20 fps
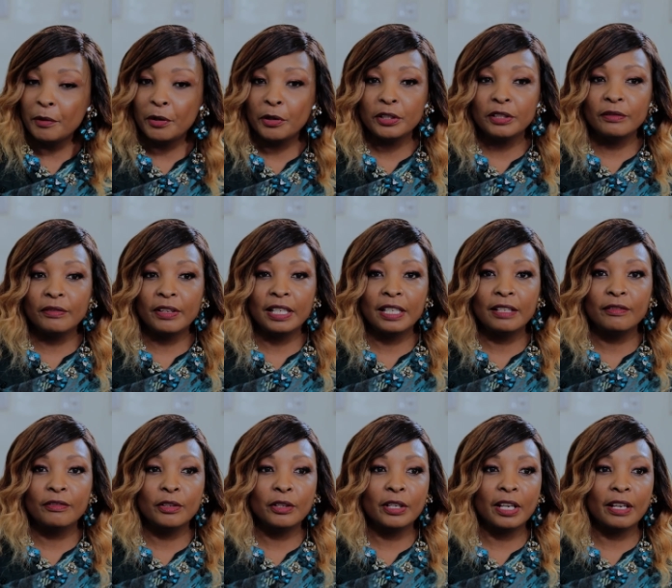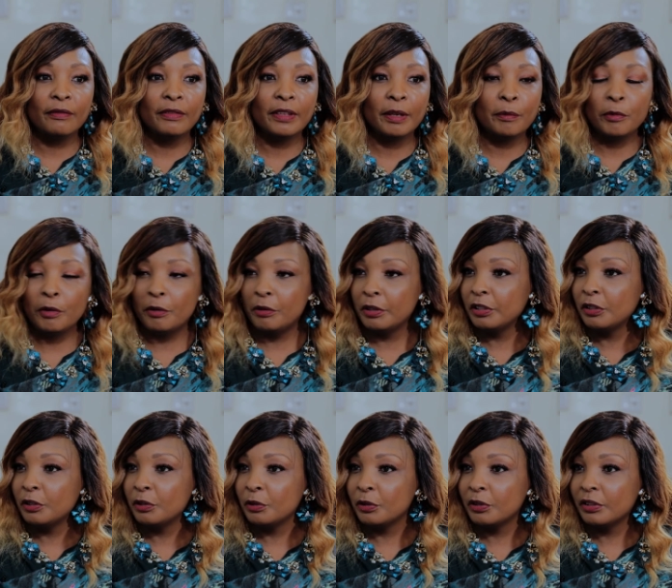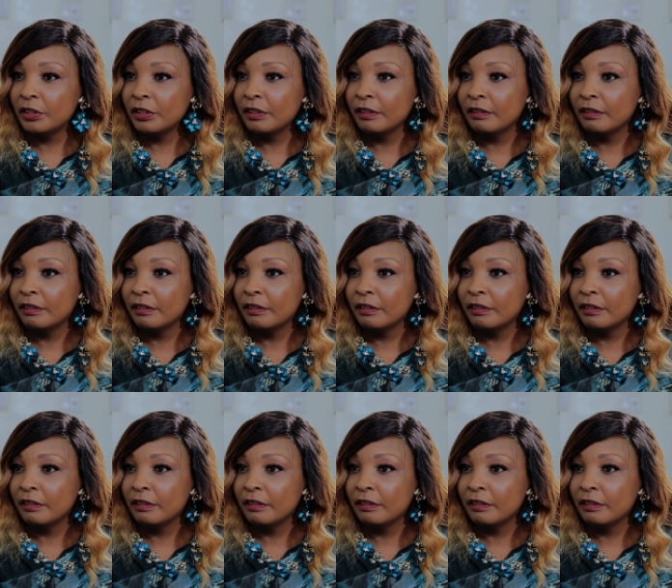Because even if you gave them orange juice,